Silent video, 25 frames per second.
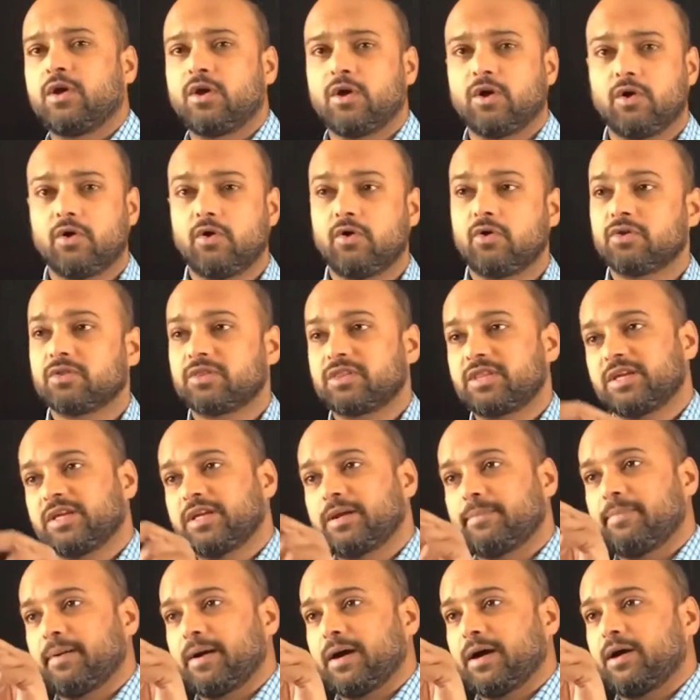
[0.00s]
or
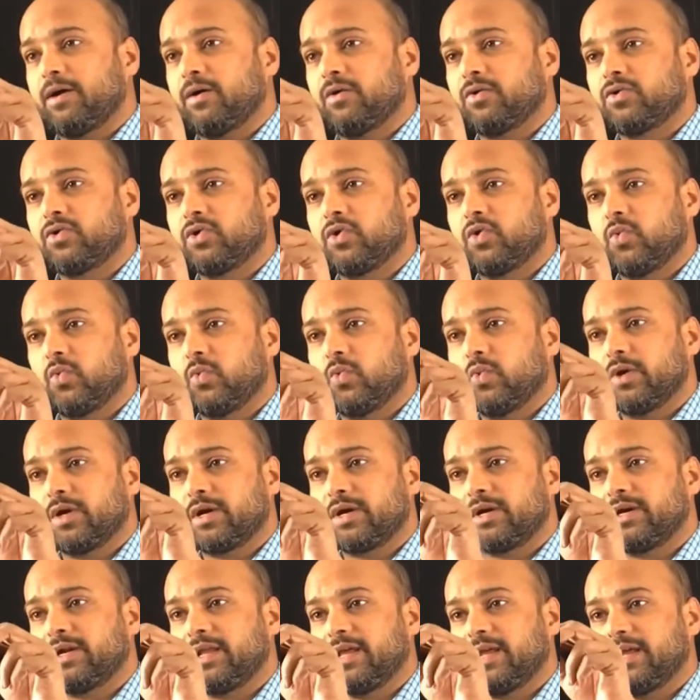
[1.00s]
think about
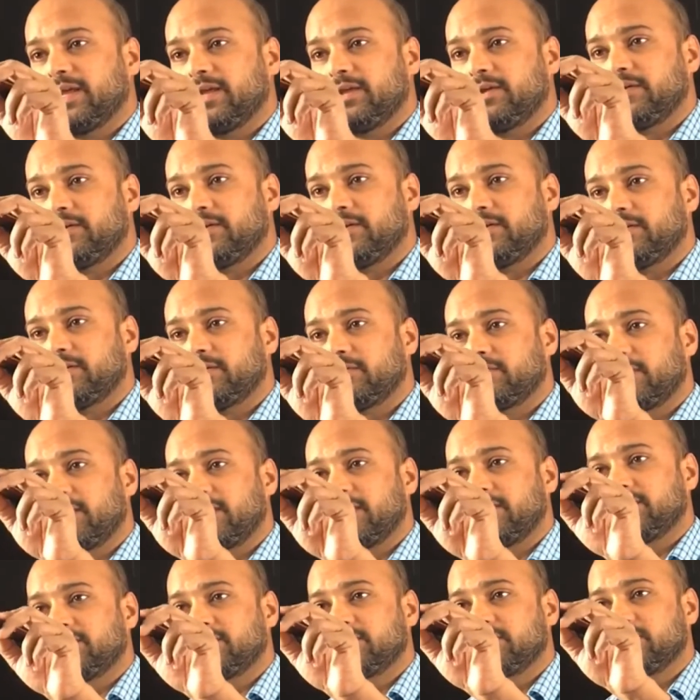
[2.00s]
Workday,
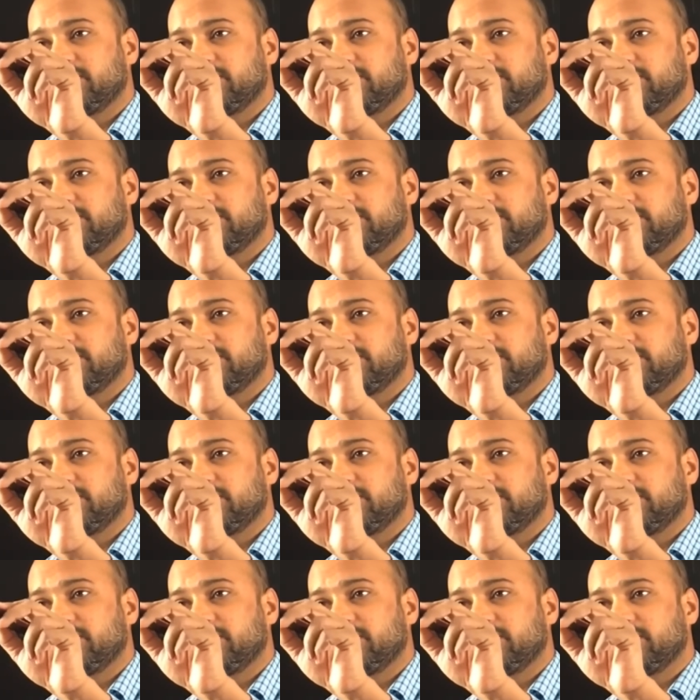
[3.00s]
right?